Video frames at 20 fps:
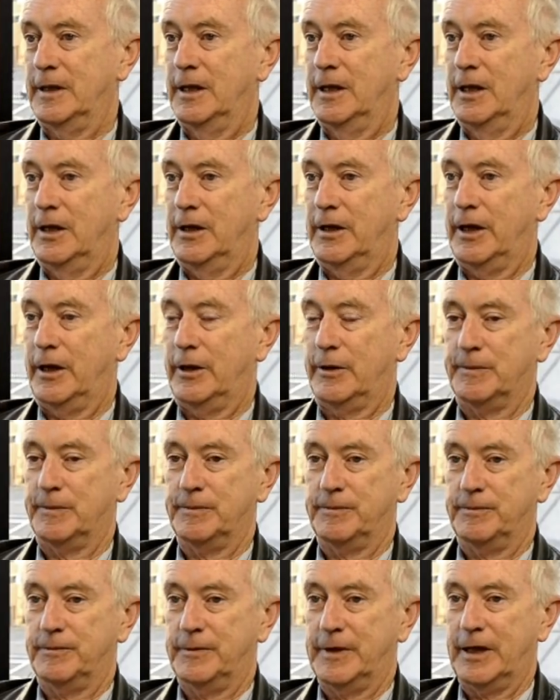Yeah. Now,
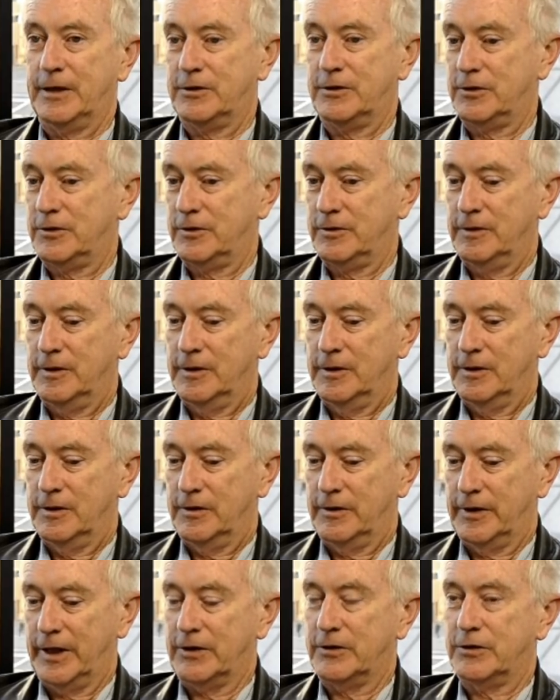that's
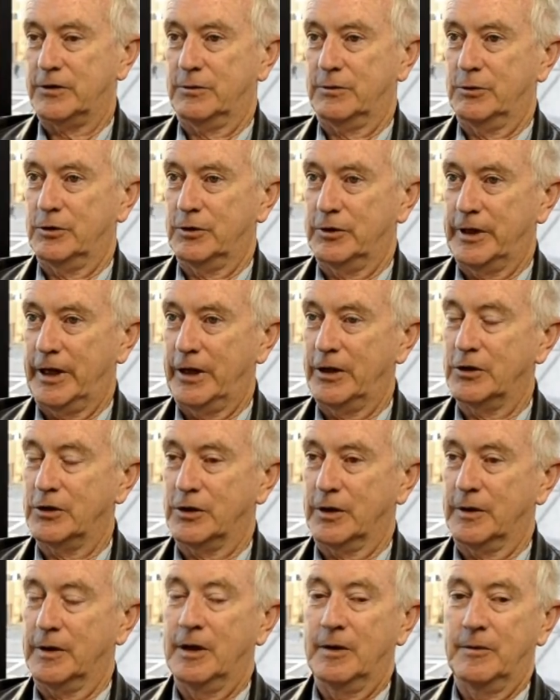the real
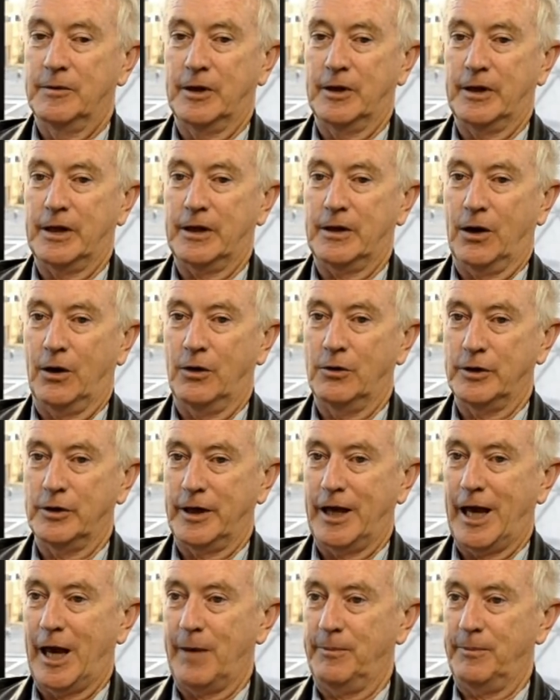danger. Now, that only
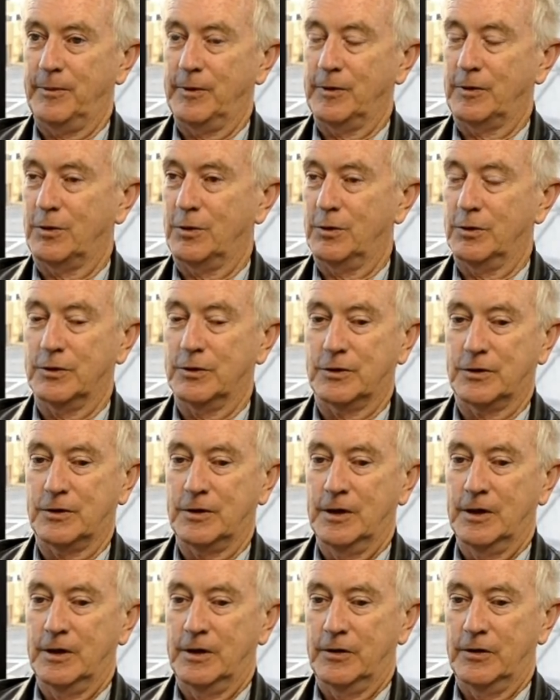happened because
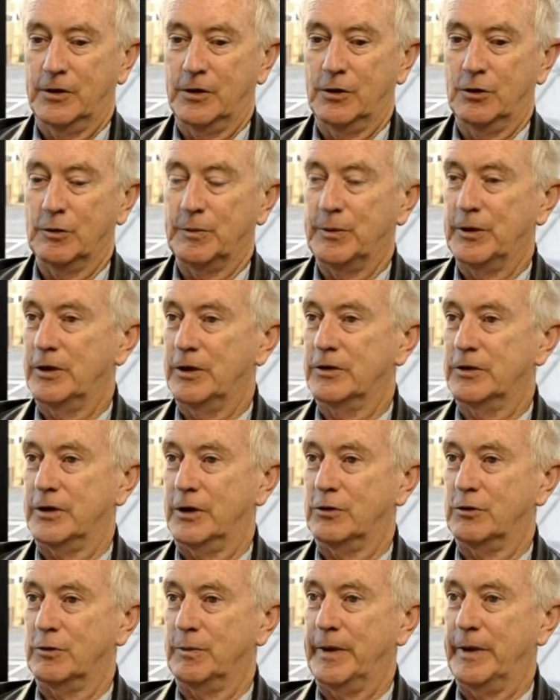the European
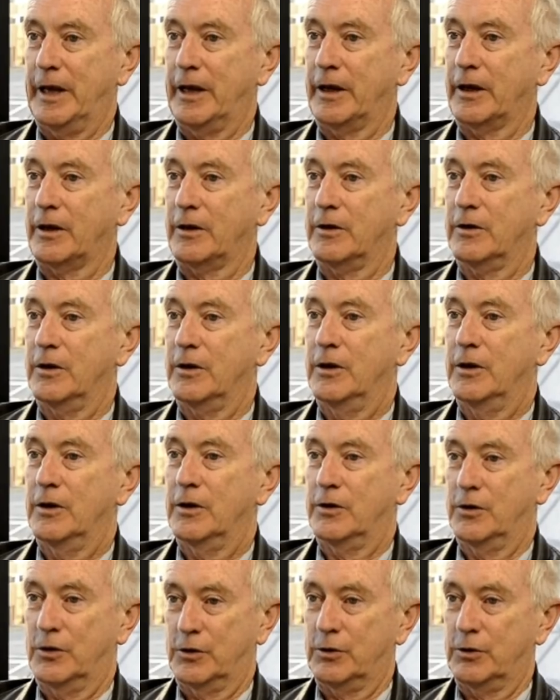Central Bank
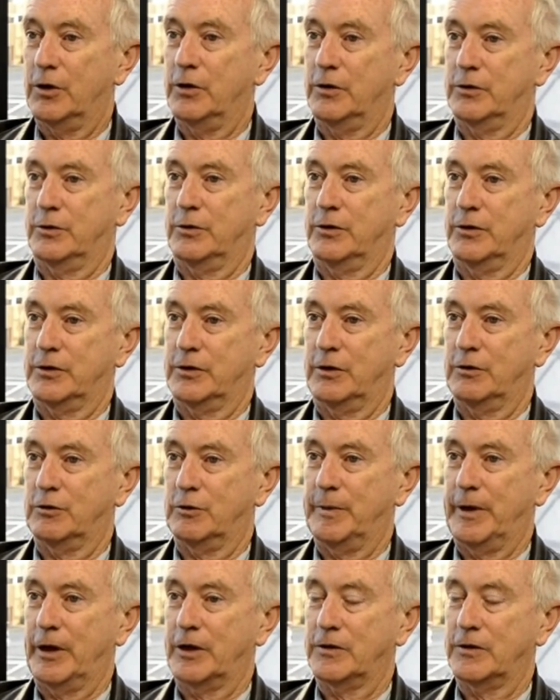controls all the central
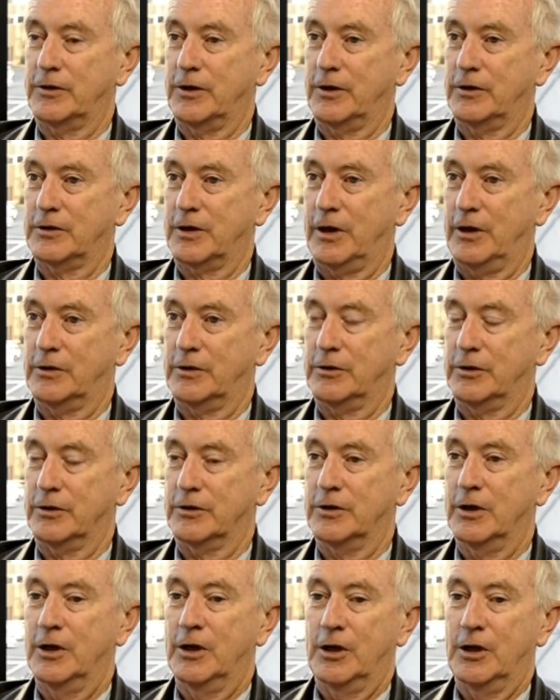banks of those countries.